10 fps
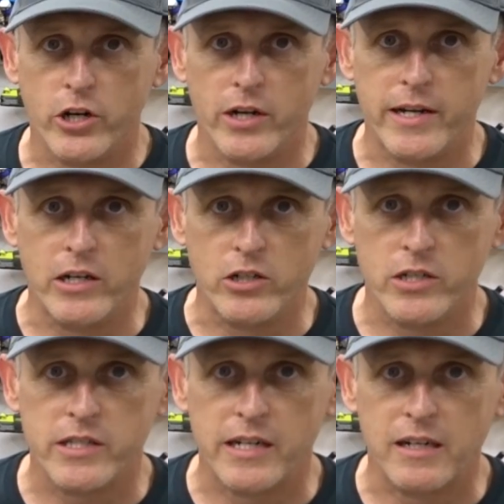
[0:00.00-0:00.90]
you're going to need a
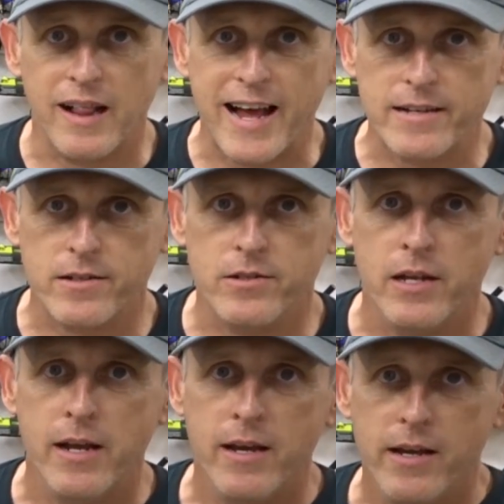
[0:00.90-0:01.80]
good set of
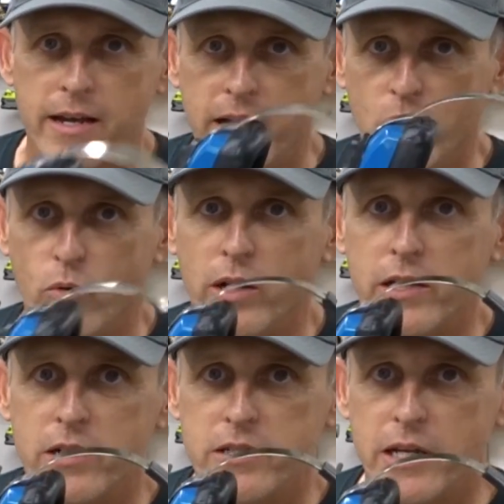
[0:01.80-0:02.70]
glasses and a
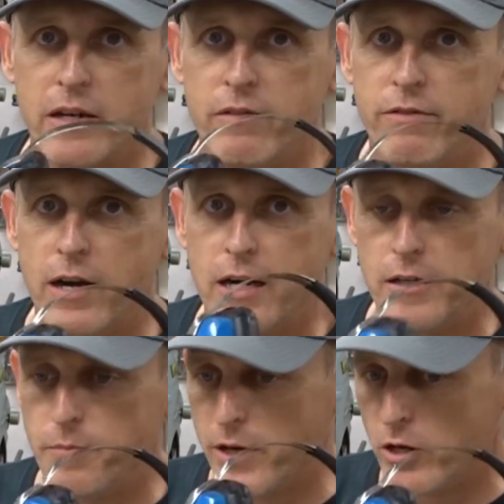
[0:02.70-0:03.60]
really good set of